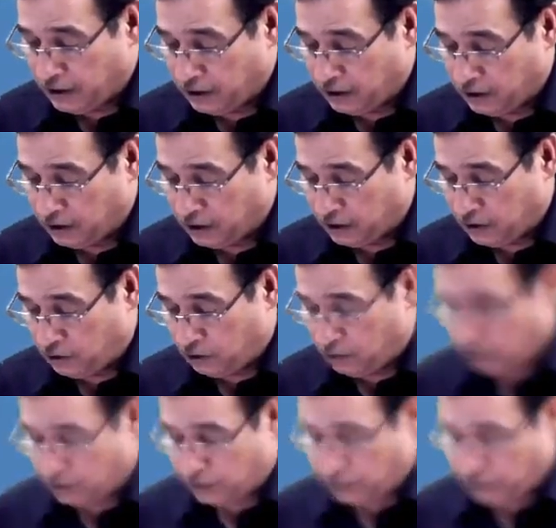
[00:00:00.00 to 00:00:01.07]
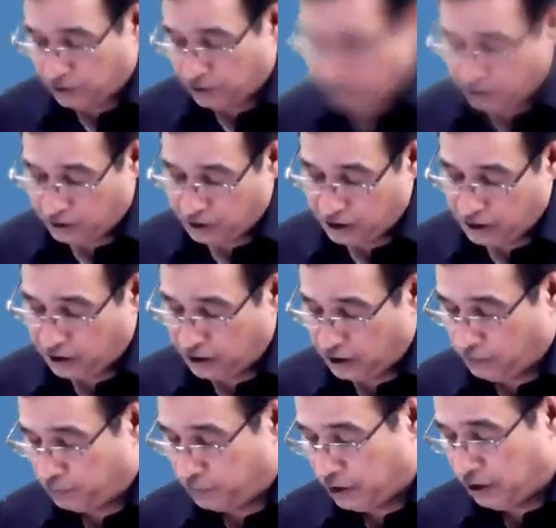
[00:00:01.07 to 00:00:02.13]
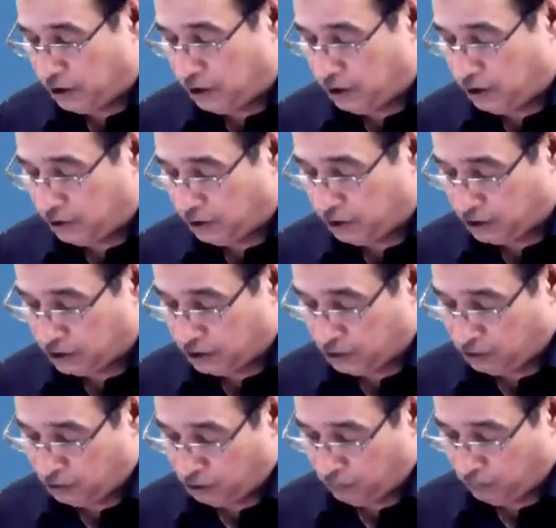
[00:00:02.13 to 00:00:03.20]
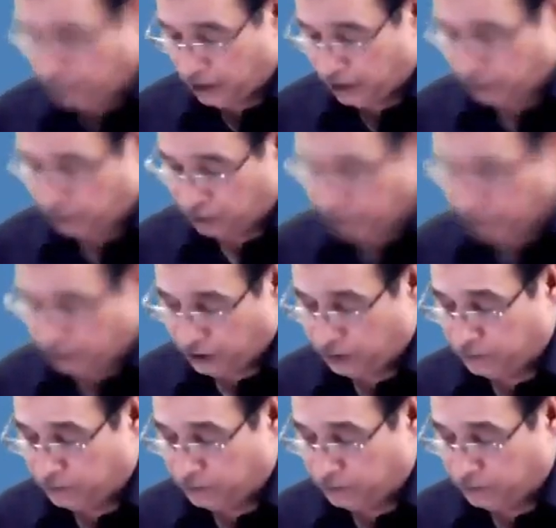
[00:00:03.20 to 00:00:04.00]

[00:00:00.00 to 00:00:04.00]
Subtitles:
This is your trading and P&L and this is your balance sheet.